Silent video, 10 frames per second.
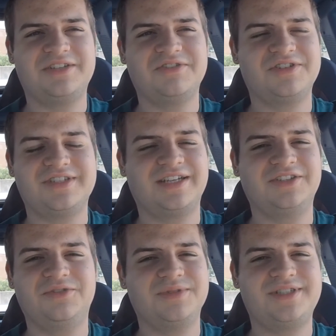They're just like
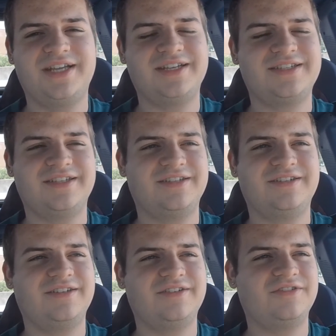little mistakes that
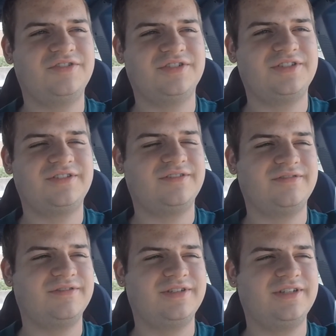just
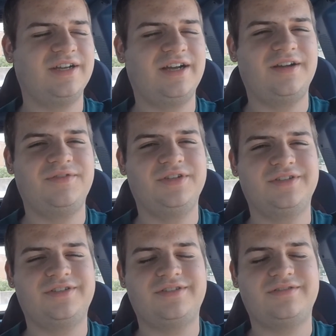
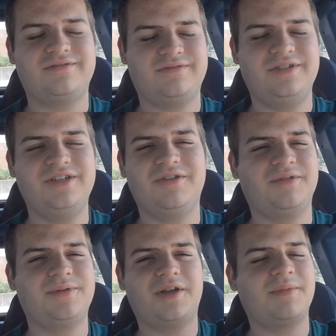obvious, you know what
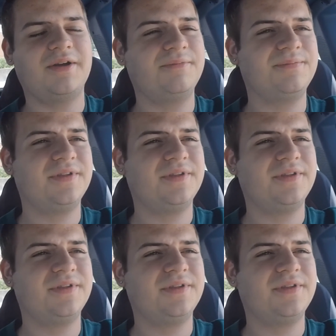I'm talking about.